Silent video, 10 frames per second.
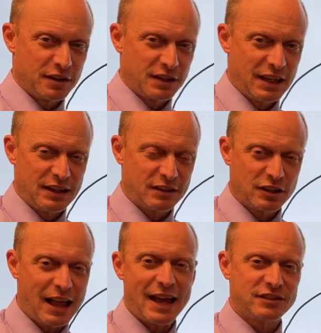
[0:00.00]
in
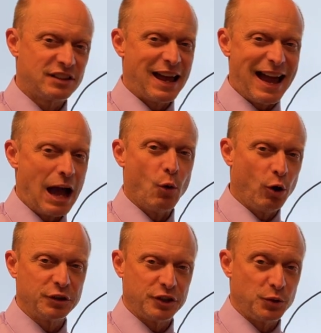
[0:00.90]
class, how
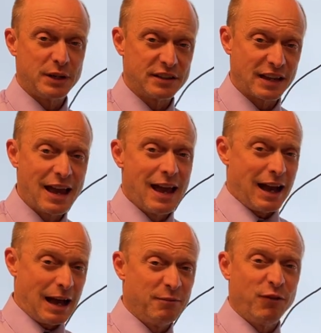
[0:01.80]
old are you? You can't say,
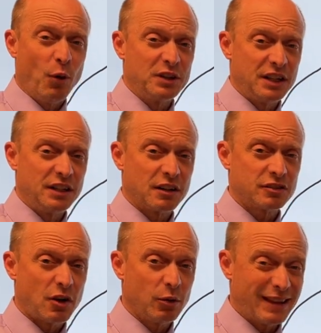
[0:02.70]
I'm 14 years
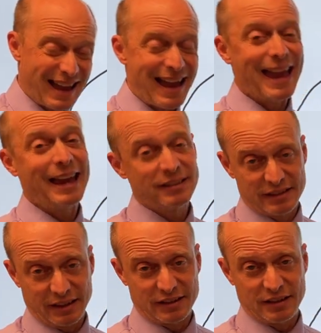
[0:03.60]
old and
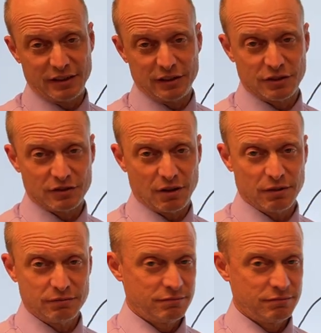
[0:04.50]
16 years old.